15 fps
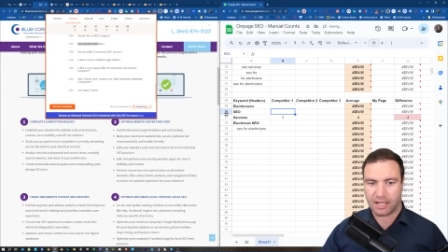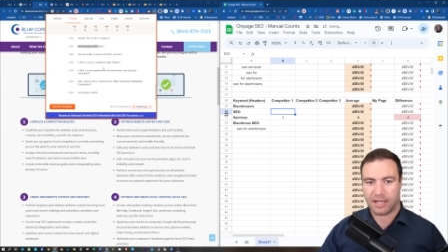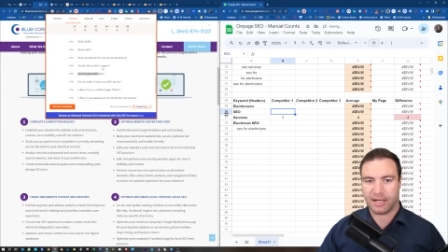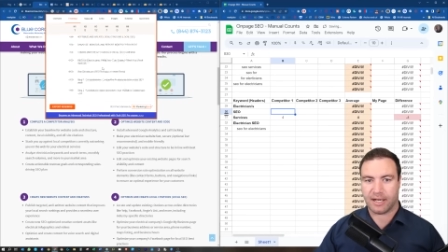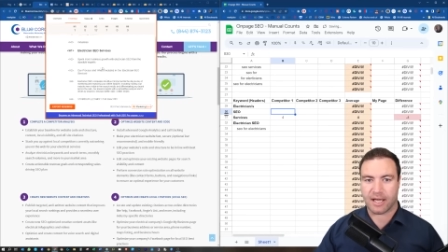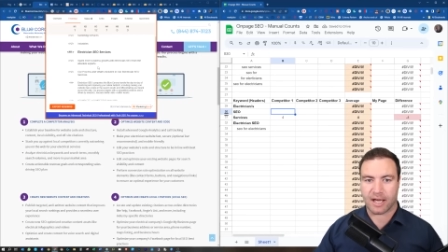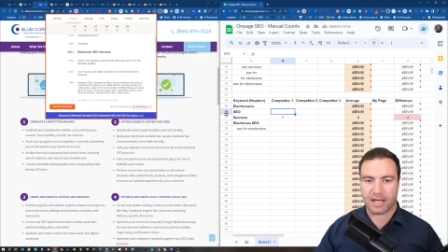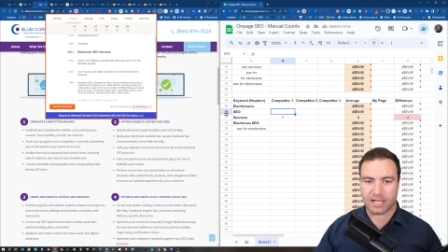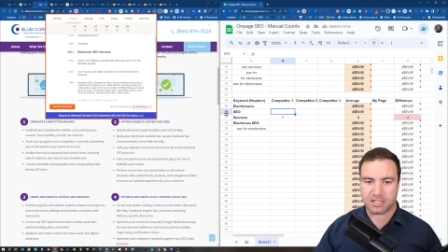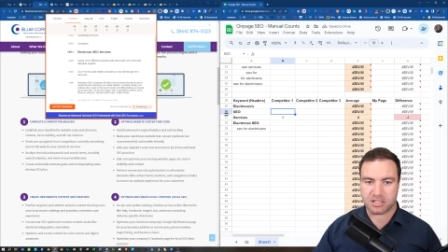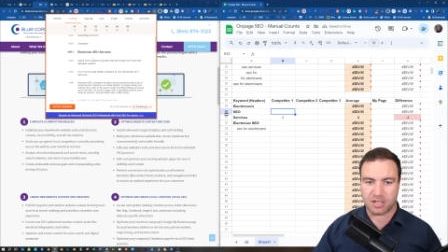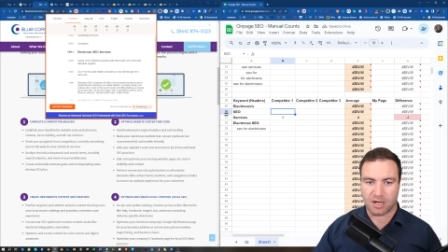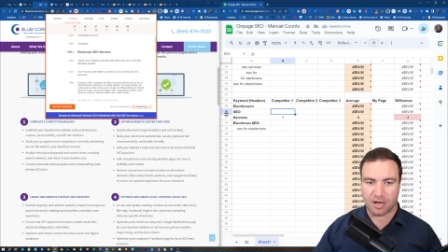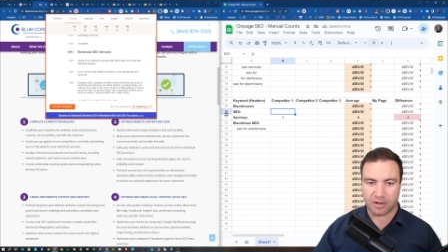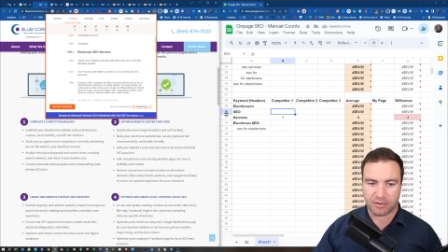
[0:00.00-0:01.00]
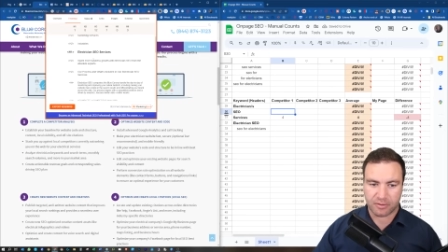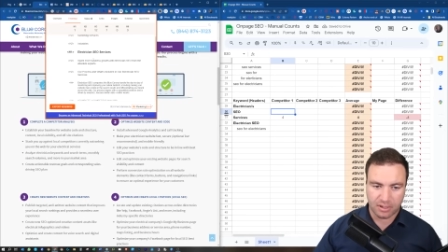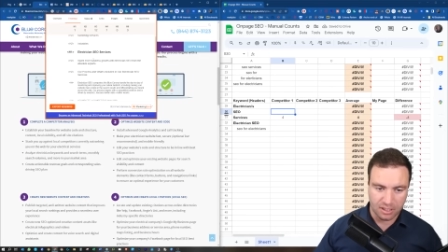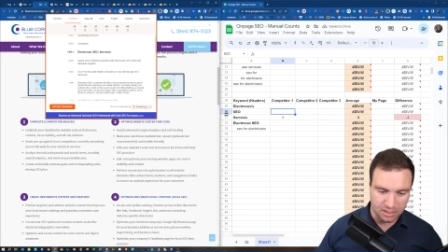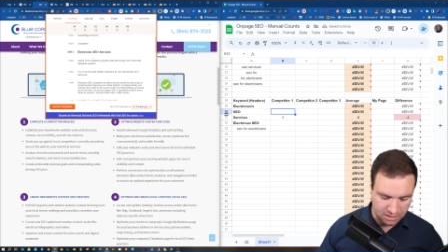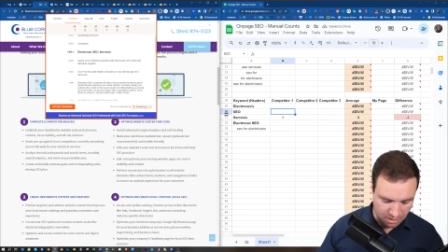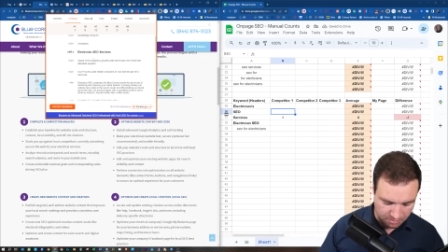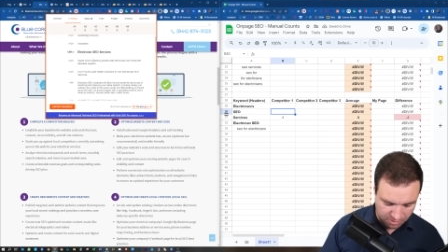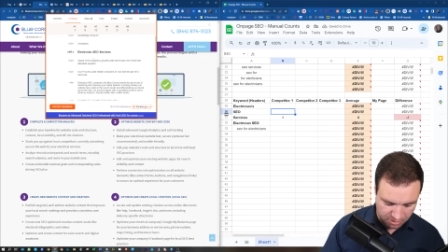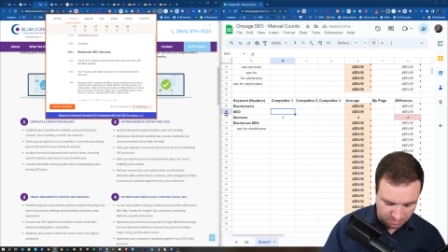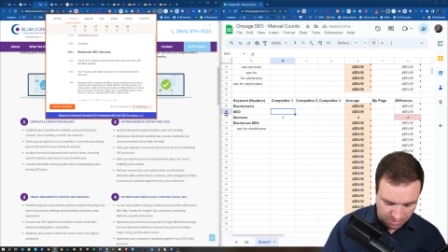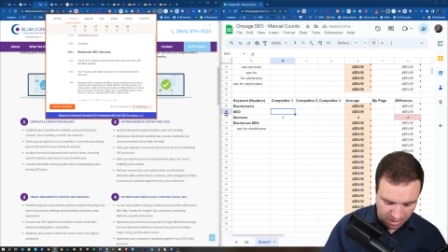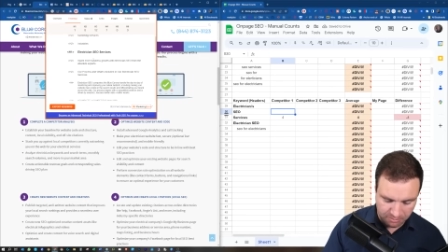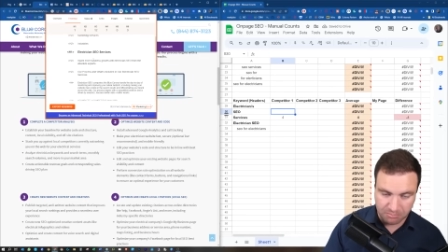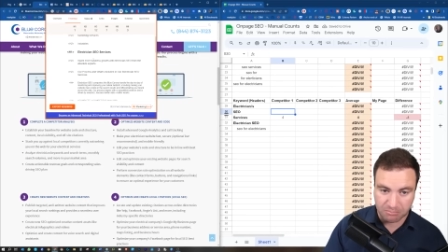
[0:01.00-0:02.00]
Now SEO something that
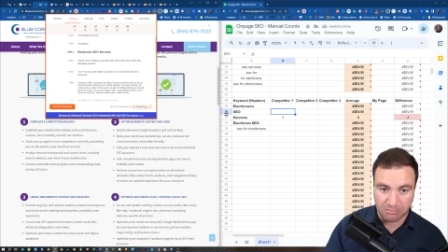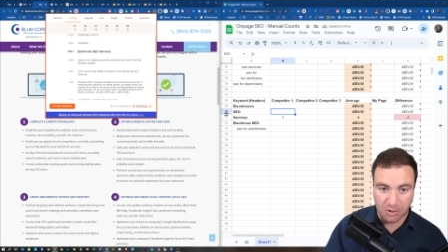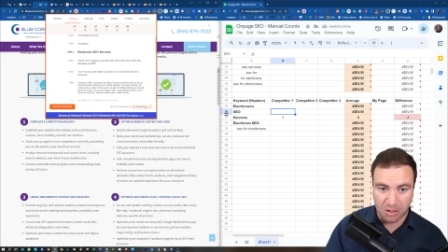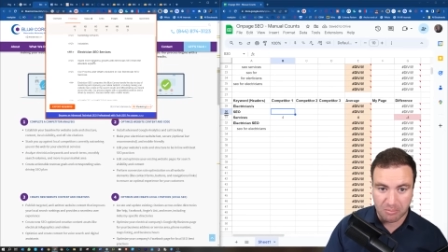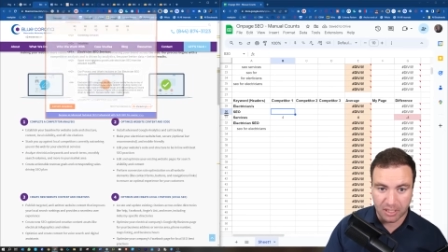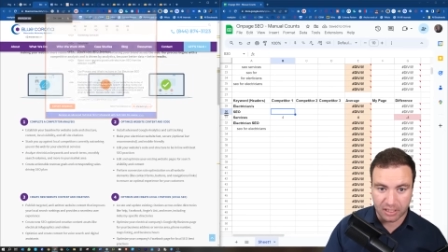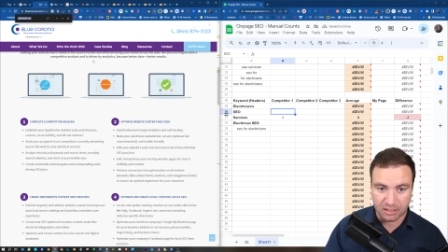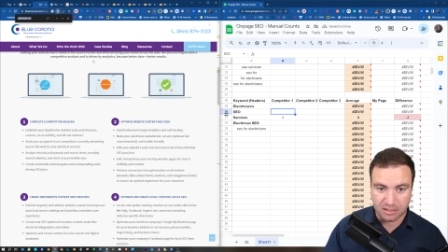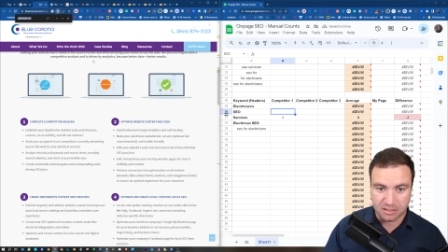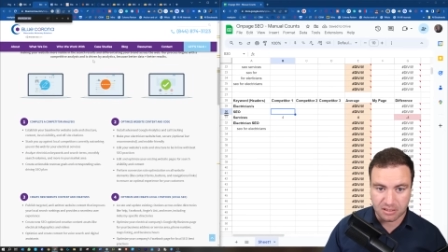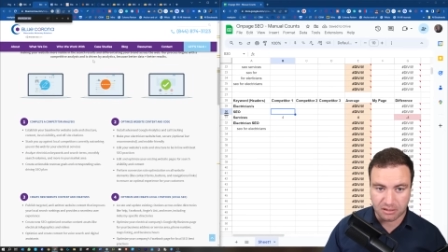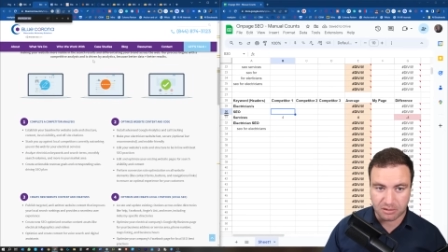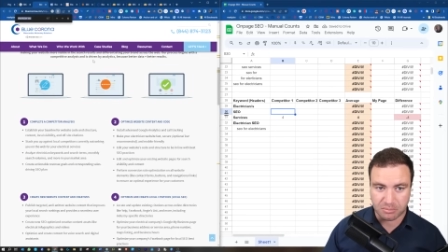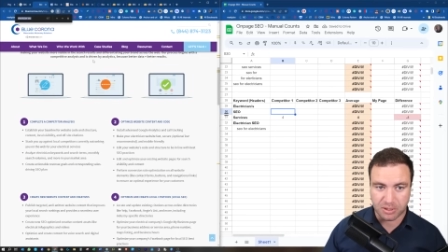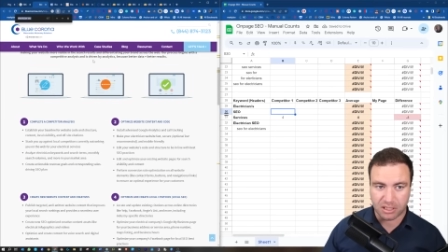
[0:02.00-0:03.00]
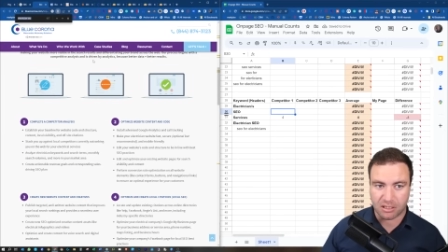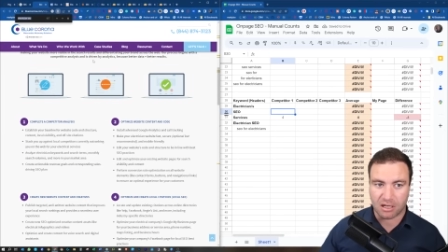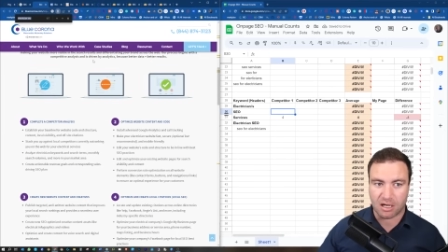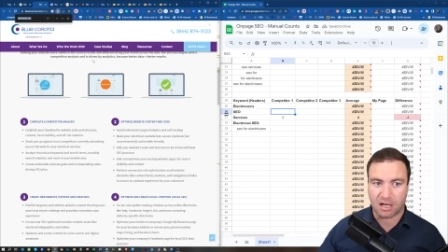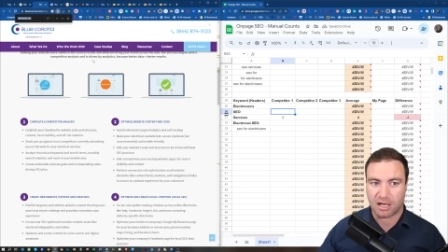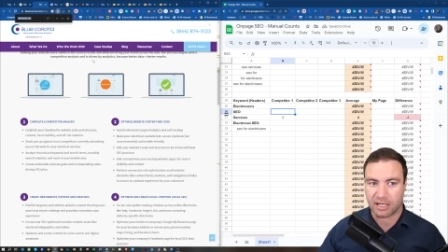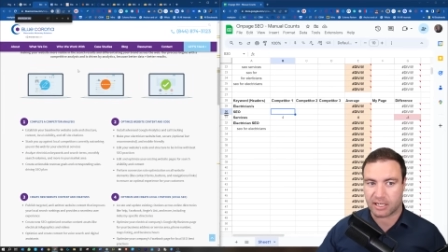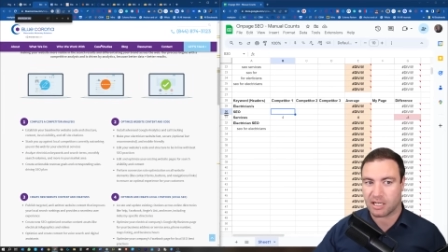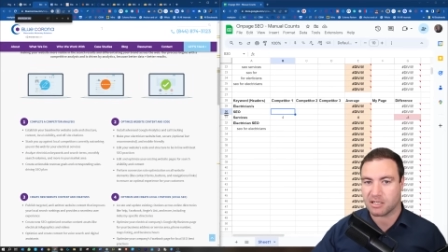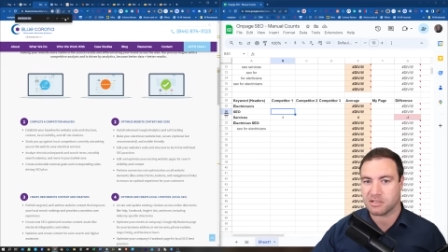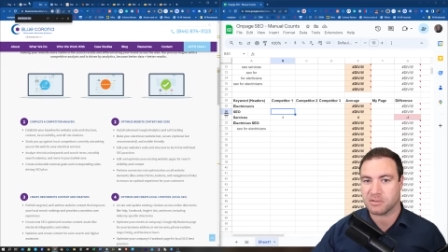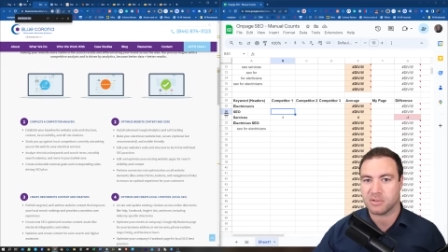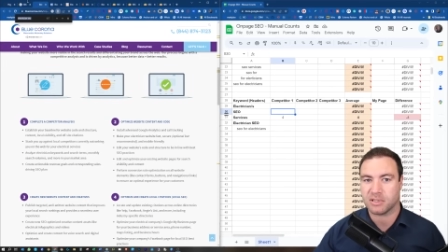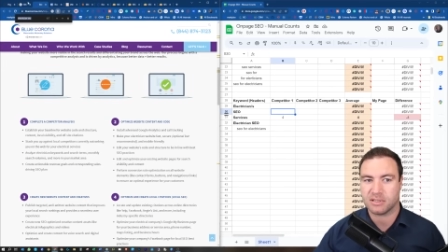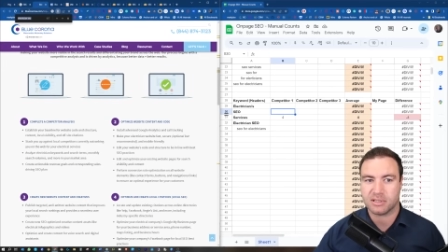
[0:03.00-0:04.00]
might might make this a little bit. Oh, I can't do it.